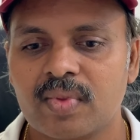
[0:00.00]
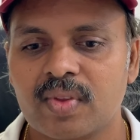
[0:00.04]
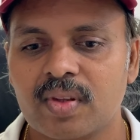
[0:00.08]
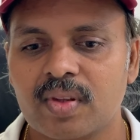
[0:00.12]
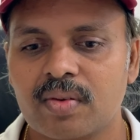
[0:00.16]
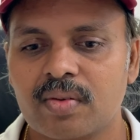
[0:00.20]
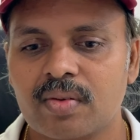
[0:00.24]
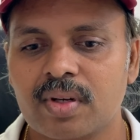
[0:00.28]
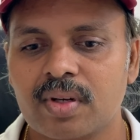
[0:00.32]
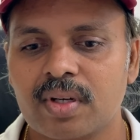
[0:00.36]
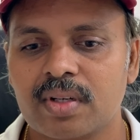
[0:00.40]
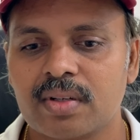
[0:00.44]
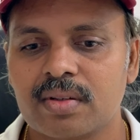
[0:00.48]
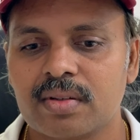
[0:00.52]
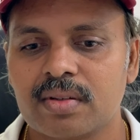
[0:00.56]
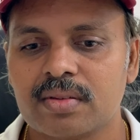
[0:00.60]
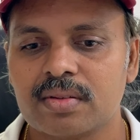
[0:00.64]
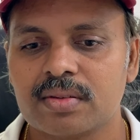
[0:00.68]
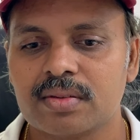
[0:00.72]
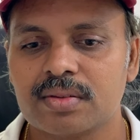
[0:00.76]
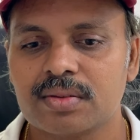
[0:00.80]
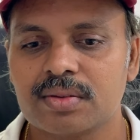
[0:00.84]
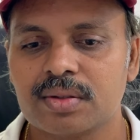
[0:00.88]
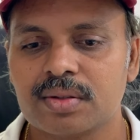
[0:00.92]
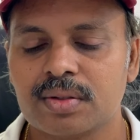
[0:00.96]
right.
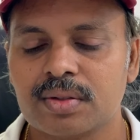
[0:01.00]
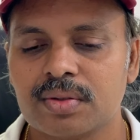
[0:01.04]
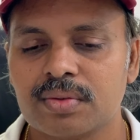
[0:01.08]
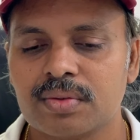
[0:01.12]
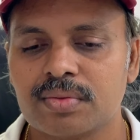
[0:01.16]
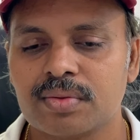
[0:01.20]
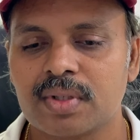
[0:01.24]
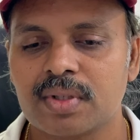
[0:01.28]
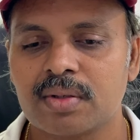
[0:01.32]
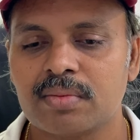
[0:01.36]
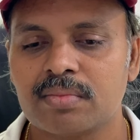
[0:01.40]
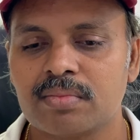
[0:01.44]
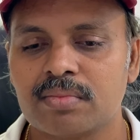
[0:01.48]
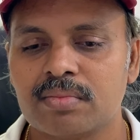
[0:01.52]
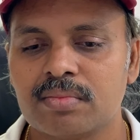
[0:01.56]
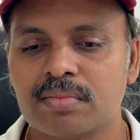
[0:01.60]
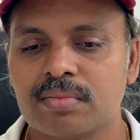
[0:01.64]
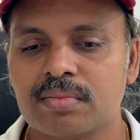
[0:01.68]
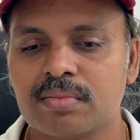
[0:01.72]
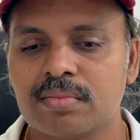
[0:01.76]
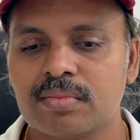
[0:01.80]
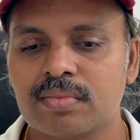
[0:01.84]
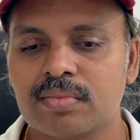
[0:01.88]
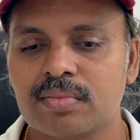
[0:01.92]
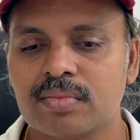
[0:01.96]
So
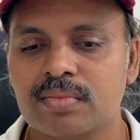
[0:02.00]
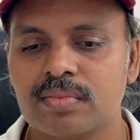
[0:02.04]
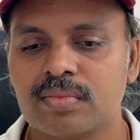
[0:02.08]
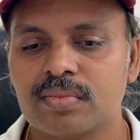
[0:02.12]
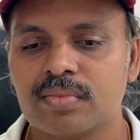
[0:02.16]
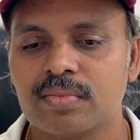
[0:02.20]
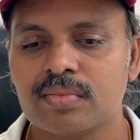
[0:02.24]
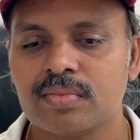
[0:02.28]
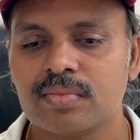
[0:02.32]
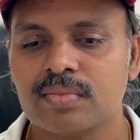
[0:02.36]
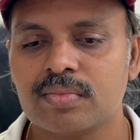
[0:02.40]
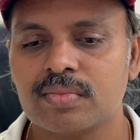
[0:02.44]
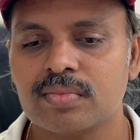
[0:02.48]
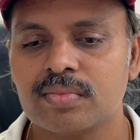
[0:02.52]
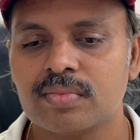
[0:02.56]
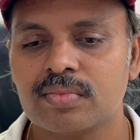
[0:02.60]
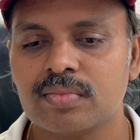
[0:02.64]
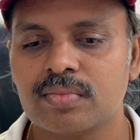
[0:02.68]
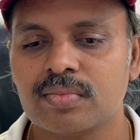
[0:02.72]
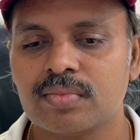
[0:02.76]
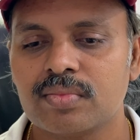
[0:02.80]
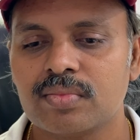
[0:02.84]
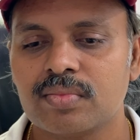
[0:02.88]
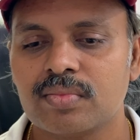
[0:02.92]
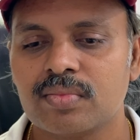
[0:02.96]
from
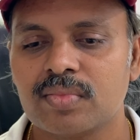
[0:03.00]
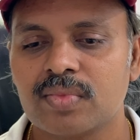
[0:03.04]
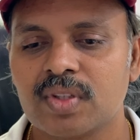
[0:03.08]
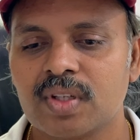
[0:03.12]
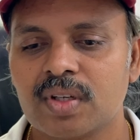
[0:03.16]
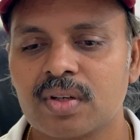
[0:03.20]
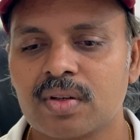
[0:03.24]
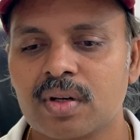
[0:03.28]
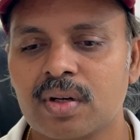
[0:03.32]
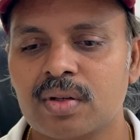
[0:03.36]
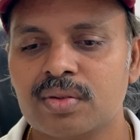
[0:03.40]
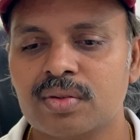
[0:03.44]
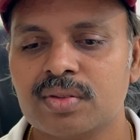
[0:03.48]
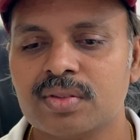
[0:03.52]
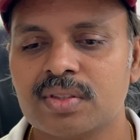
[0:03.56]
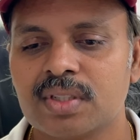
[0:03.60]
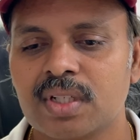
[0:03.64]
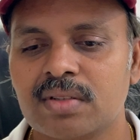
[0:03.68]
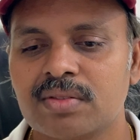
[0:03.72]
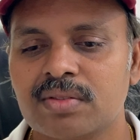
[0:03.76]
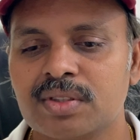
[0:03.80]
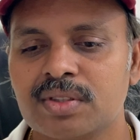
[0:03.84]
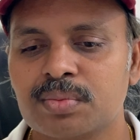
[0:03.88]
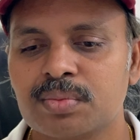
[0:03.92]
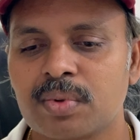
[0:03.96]
the cloud
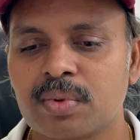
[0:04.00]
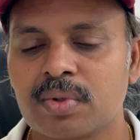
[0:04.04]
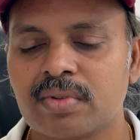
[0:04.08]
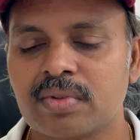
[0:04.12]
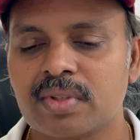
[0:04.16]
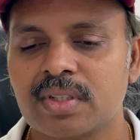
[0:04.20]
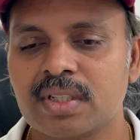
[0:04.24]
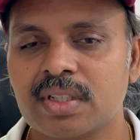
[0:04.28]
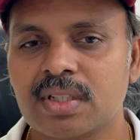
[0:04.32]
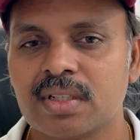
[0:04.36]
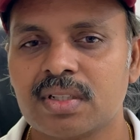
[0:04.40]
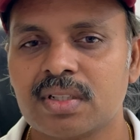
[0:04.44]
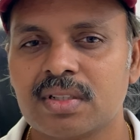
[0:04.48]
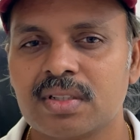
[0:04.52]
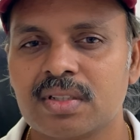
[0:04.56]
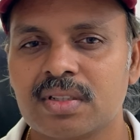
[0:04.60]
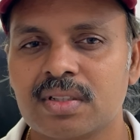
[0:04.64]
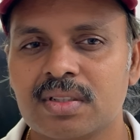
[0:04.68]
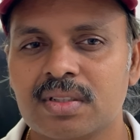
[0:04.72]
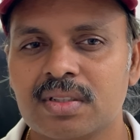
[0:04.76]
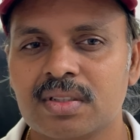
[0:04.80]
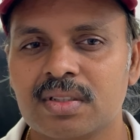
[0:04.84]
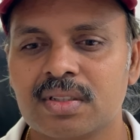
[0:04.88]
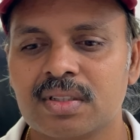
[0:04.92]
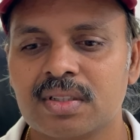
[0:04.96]
service provider
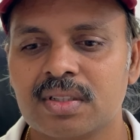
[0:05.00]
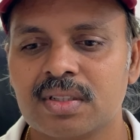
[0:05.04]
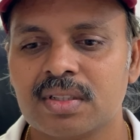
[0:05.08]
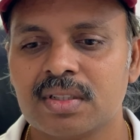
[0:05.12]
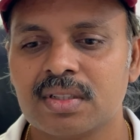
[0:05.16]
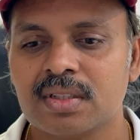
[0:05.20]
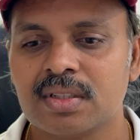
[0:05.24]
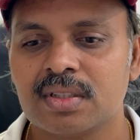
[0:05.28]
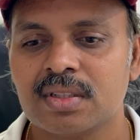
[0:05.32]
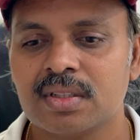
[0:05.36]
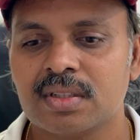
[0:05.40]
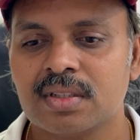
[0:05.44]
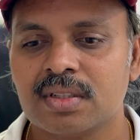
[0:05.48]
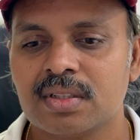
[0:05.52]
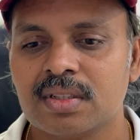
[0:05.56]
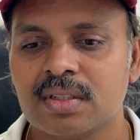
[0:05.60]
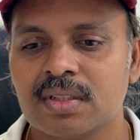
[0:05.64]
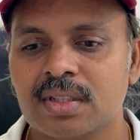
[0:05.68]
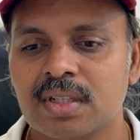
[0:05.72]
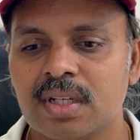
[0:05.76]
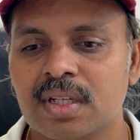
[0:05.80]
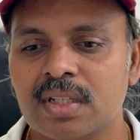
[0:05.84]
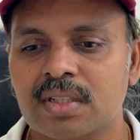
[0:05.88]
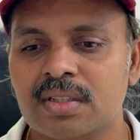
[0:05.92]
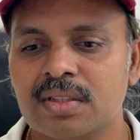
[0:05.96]

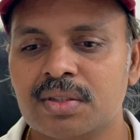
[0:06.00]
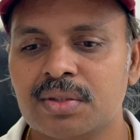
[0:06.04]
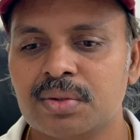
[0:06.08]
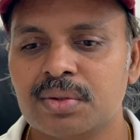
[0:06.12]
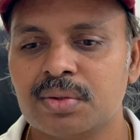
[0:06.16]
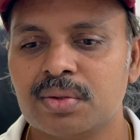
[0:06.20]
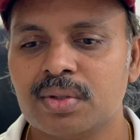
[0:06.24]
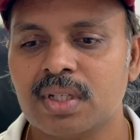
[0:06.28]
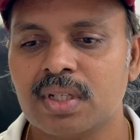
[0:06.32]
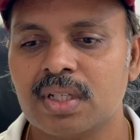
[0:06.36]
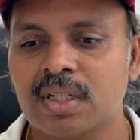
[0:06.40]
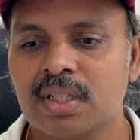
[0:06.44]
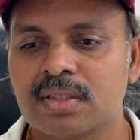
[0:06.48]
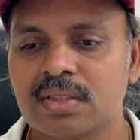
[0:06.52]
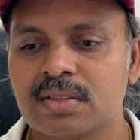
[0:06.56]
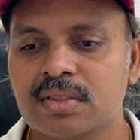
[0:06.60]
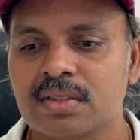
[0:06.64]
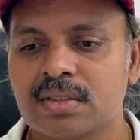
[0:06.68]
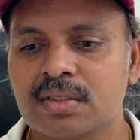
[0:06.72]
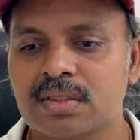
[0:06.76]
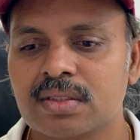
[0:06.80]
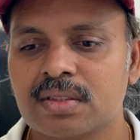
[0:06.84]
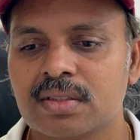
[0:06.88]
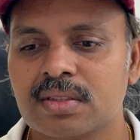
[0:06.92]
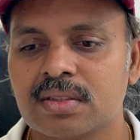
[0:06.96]
and to
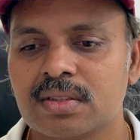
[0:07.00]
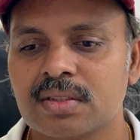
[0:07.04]
us,